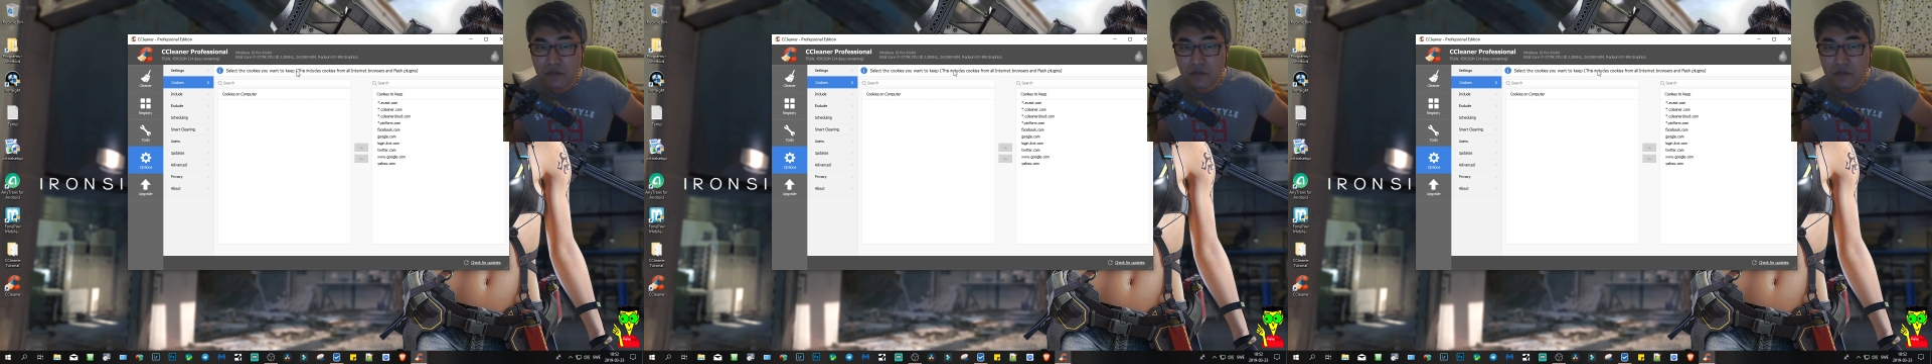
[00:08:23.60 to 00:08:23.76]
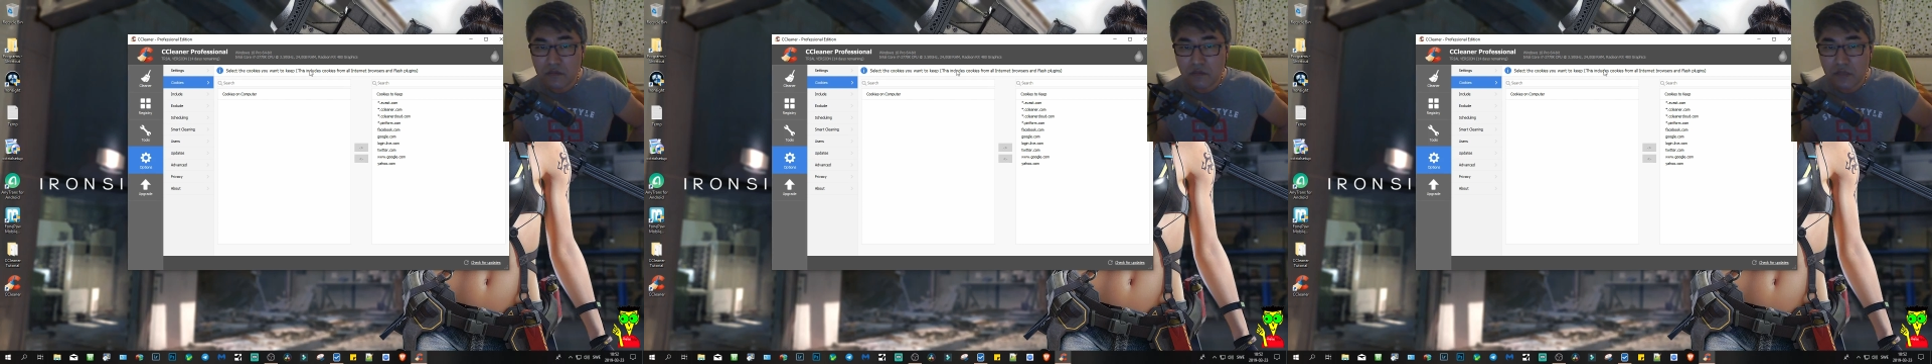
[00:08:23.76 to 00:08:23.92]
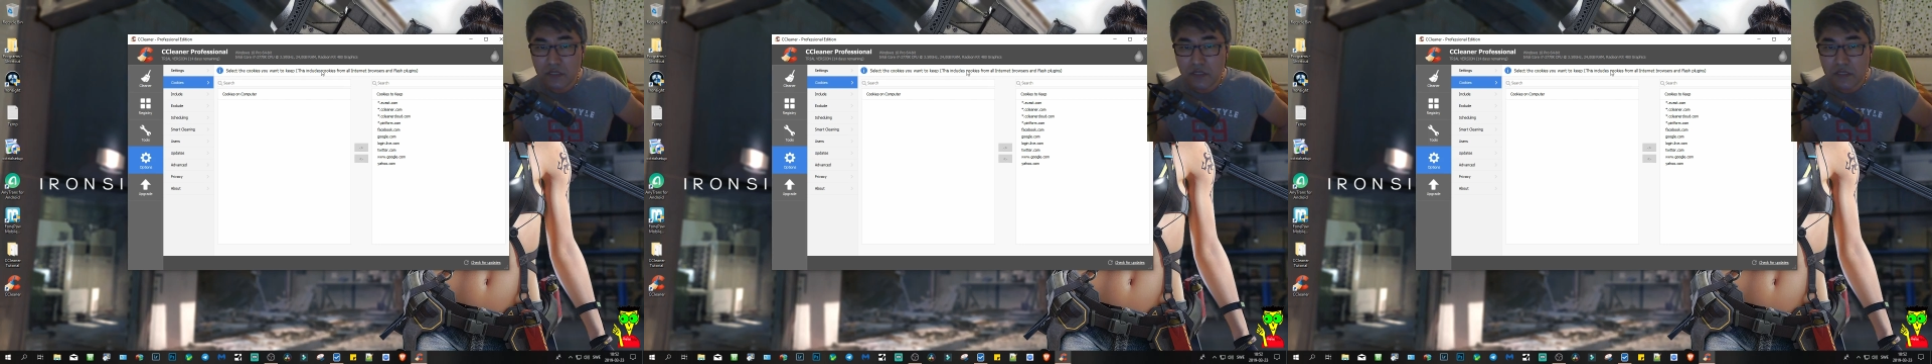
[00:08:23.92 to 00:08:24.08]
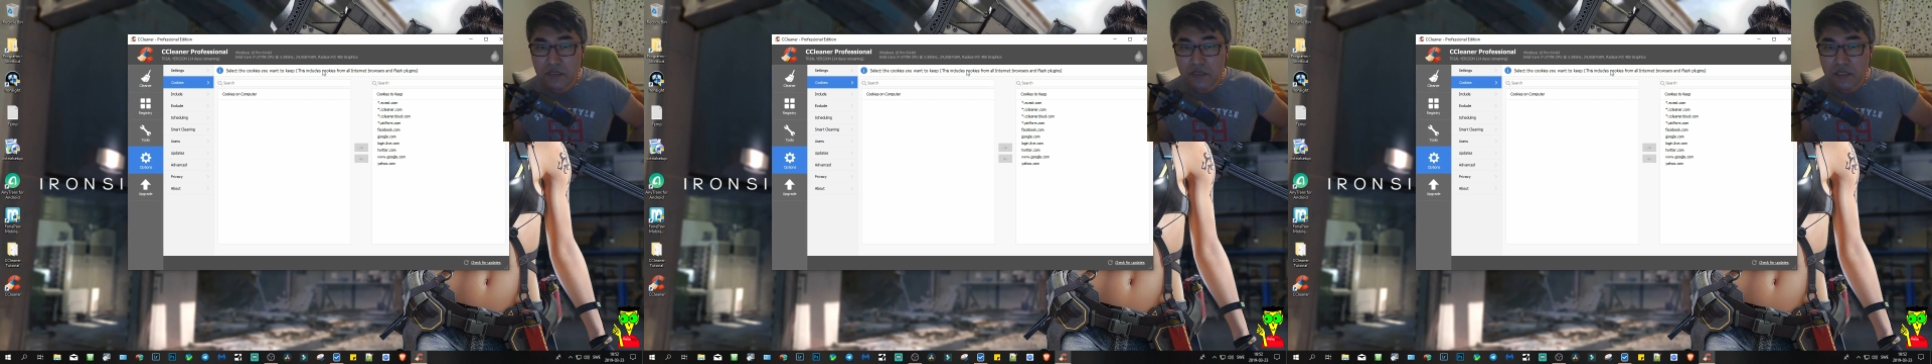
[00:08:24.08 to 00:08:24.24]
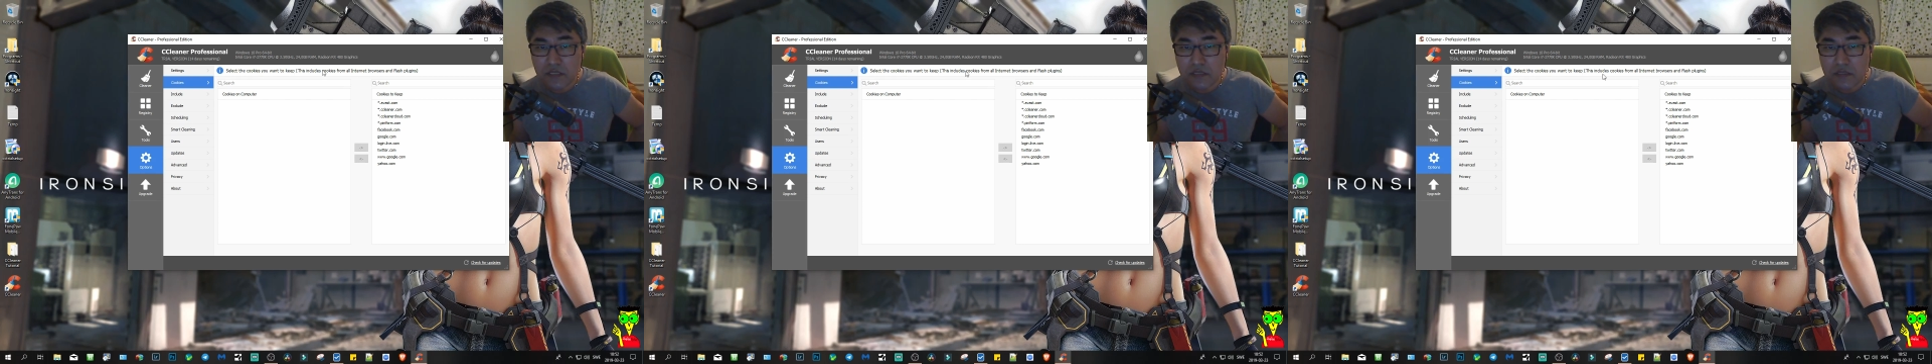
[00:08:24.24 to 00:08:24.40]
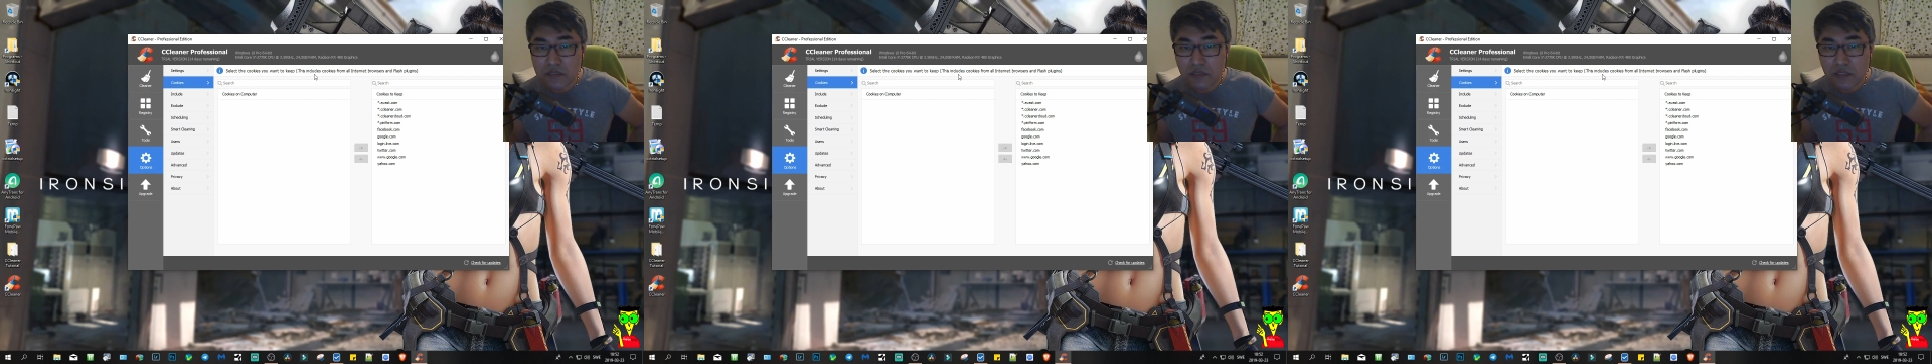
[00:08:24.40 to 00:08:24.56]
What is
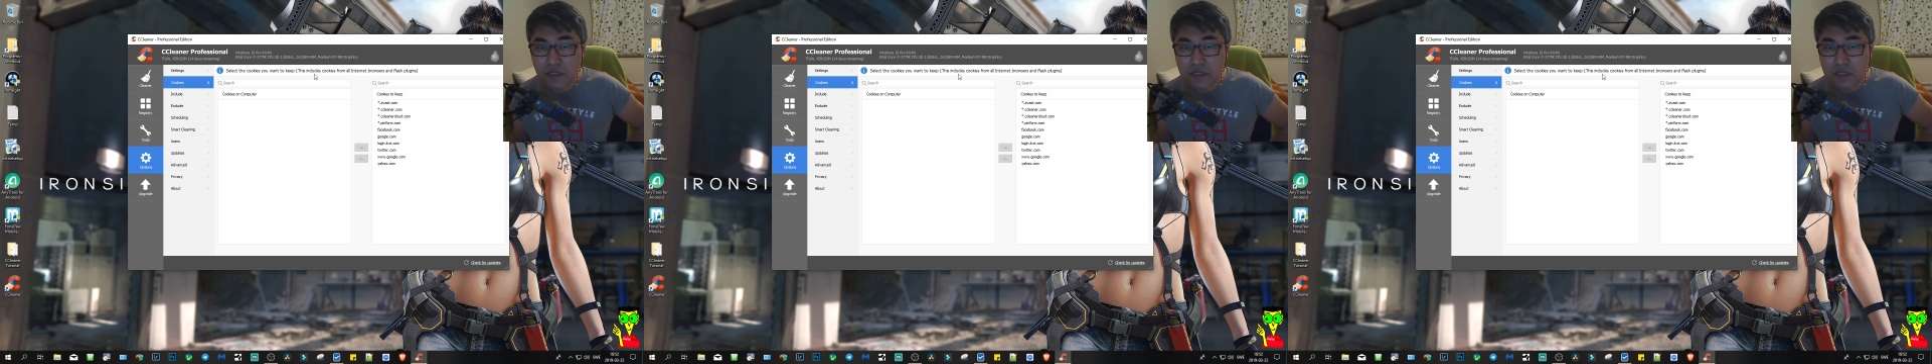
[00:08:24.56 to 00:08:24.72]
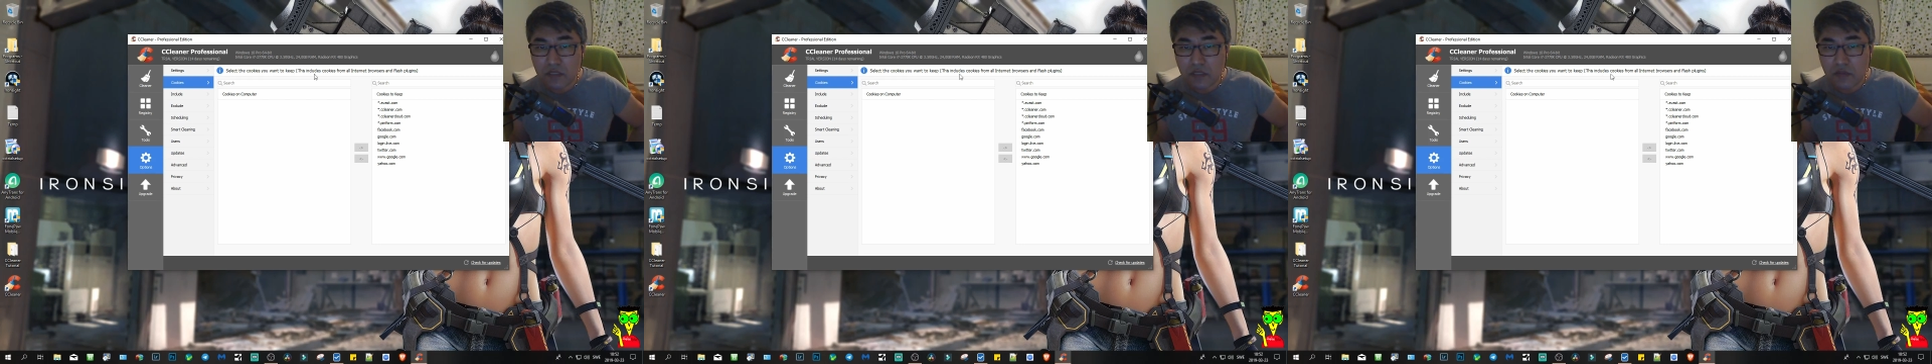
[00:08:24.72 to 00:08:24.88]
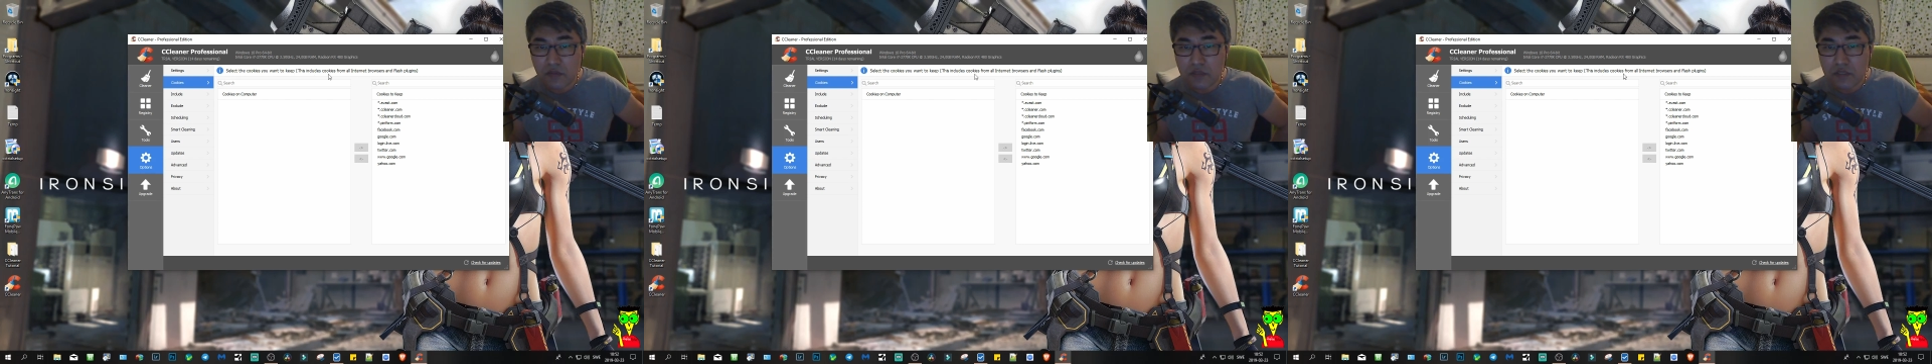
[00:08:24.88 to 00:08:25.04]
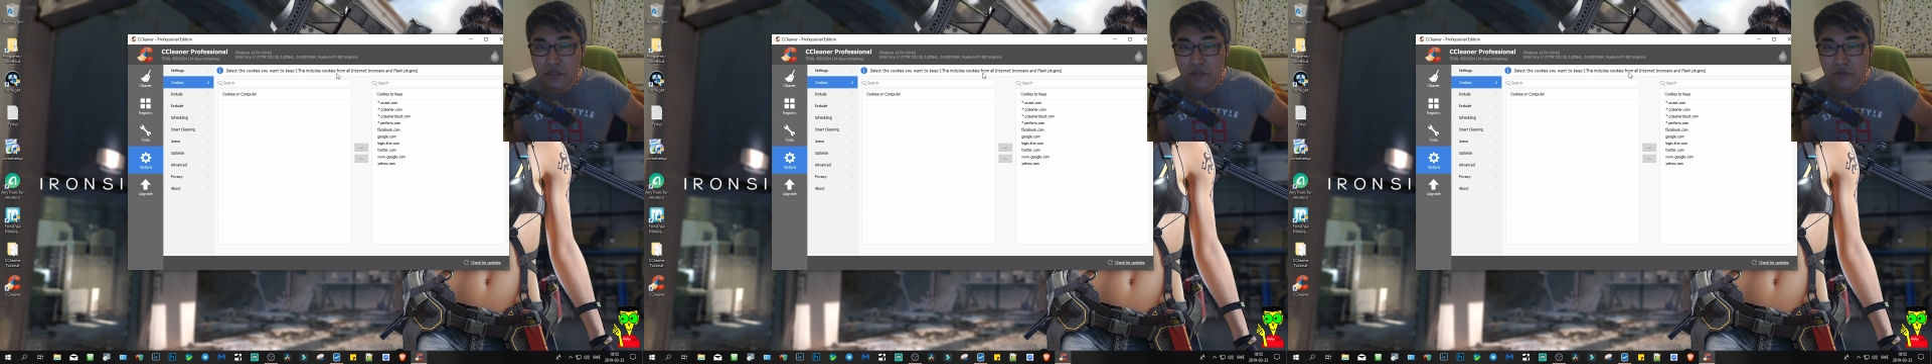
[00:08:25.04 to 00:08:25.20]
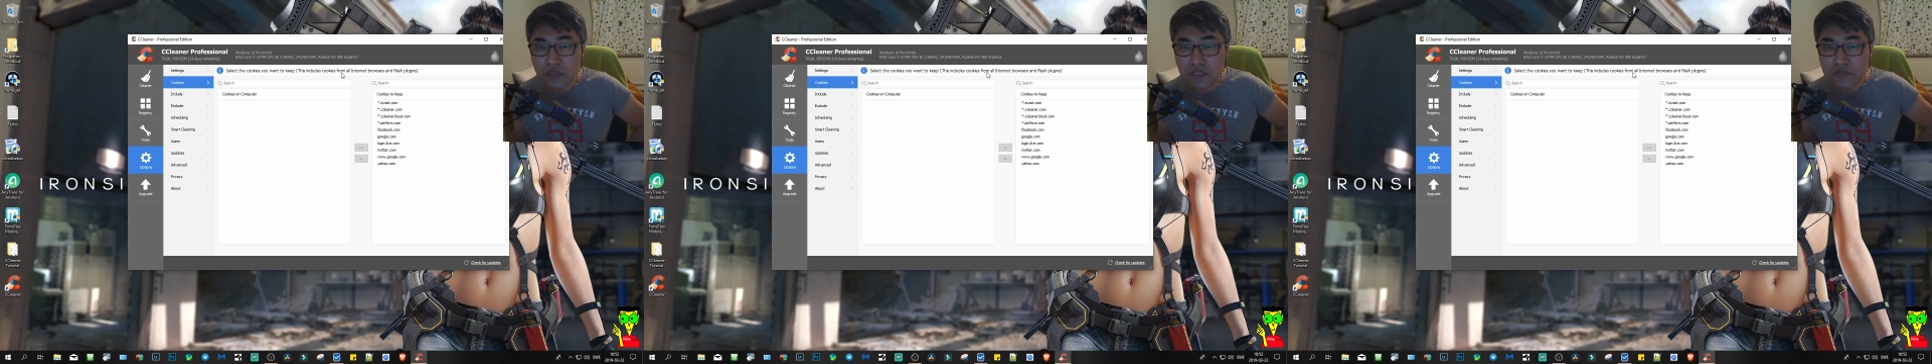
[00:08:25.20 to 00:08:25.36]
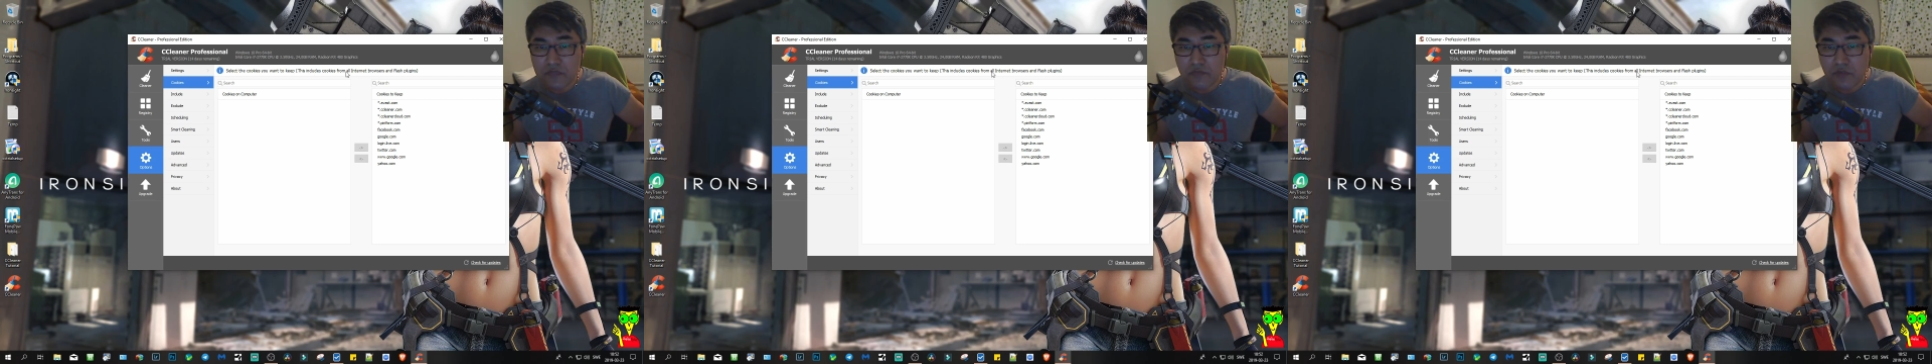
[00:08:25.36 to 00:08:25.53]
this? This includes
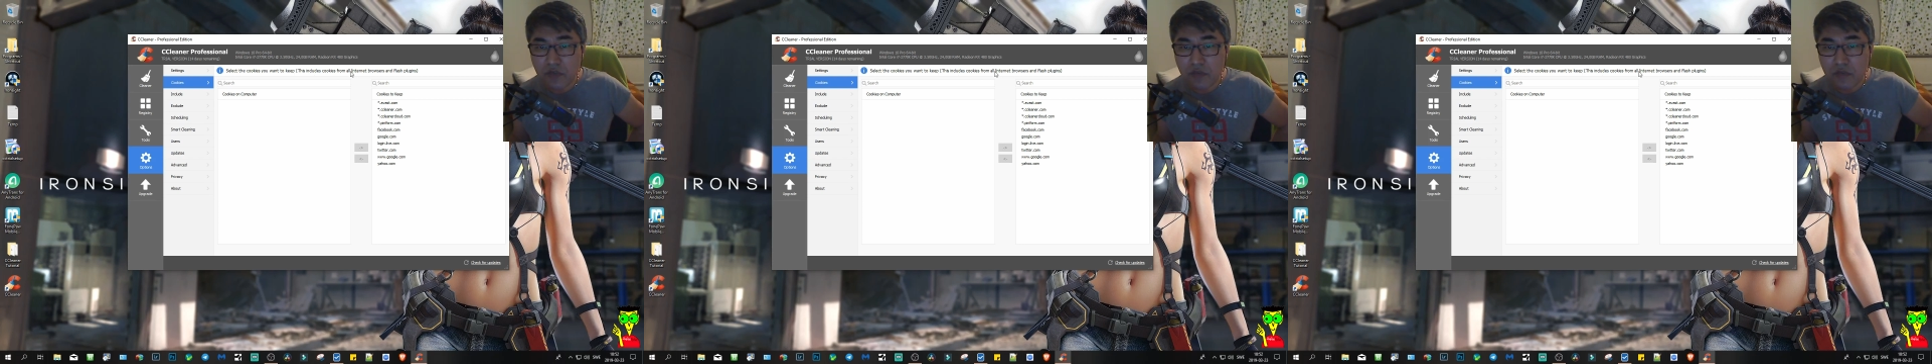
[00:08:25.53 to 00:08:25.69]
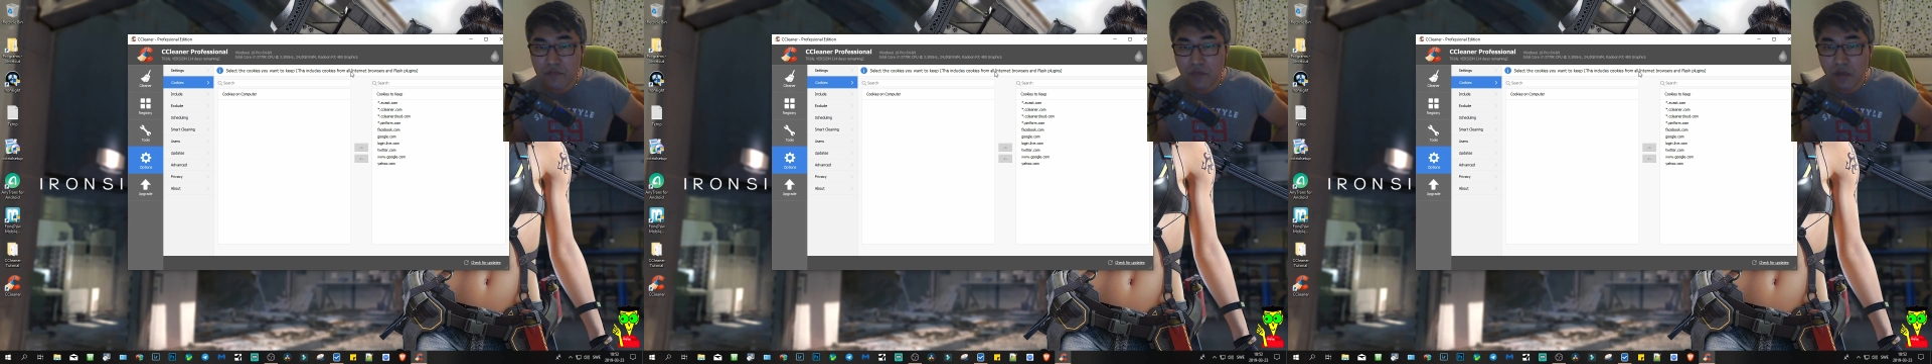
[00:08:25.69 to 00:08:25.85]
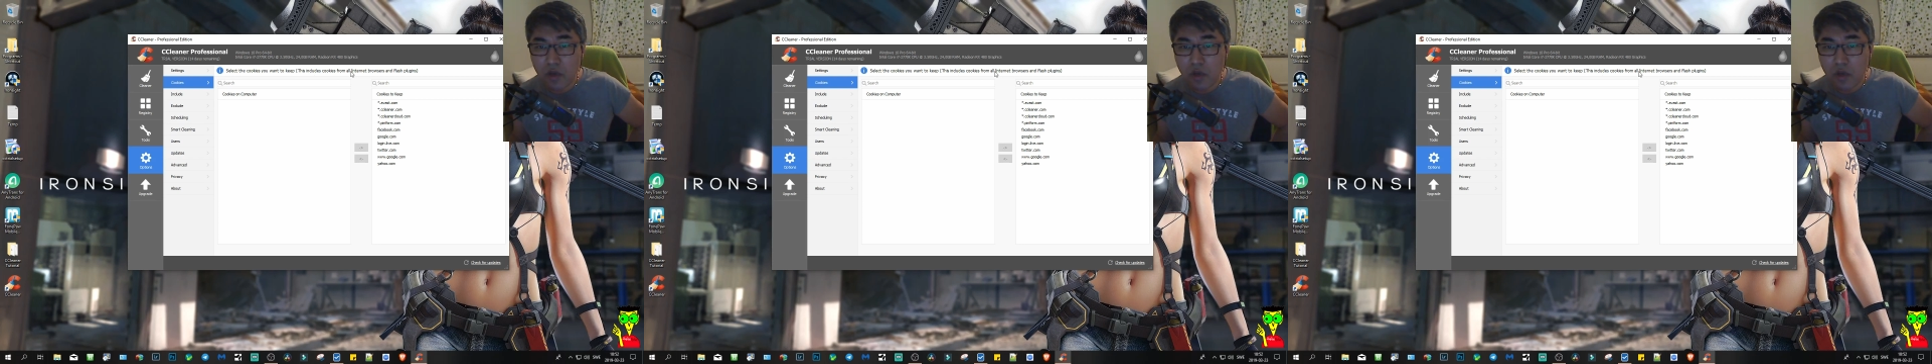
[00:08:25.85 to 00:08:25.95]
cookies from